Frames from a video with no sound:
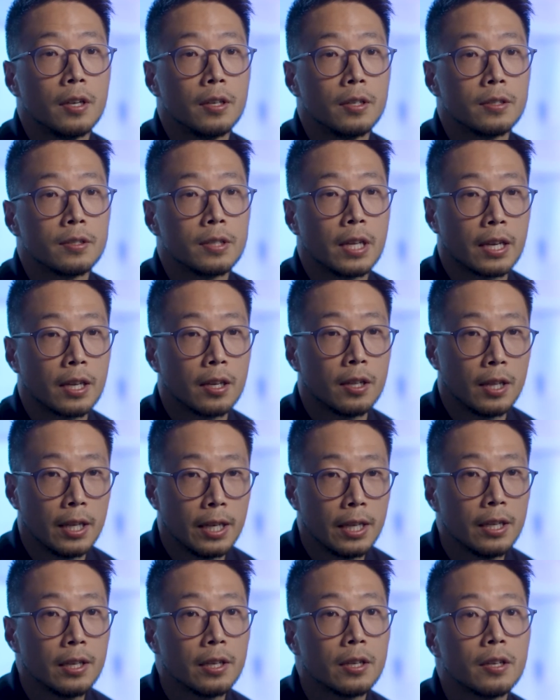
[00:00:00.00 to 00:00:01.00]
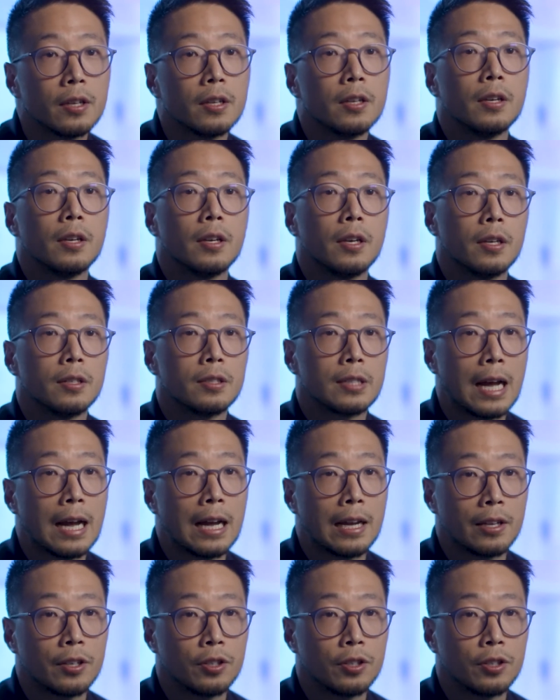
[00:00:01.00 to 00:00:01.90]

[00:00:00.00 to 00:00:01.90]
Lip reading: Secondly, SAR